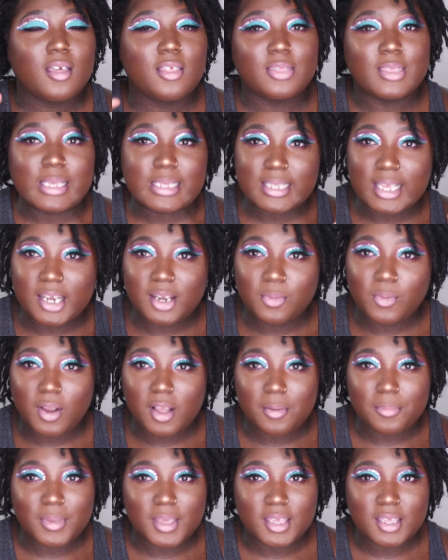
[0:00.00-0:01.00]
The setting where
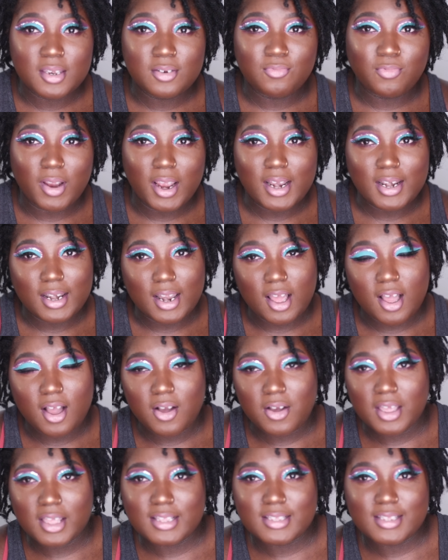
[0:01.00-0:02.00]
I'm in right now
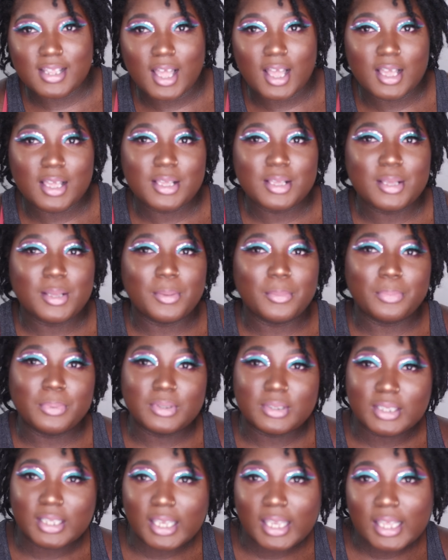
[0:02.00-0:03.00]
is not
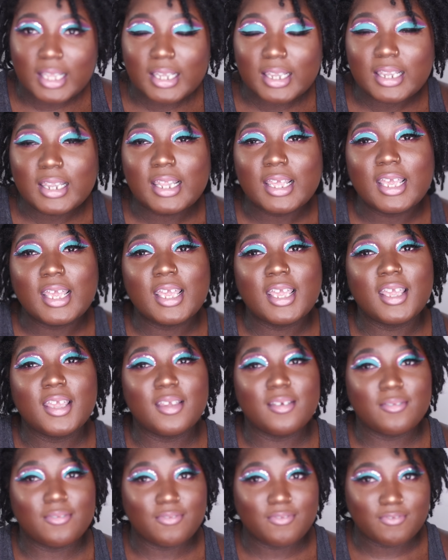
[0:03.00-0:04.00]
completely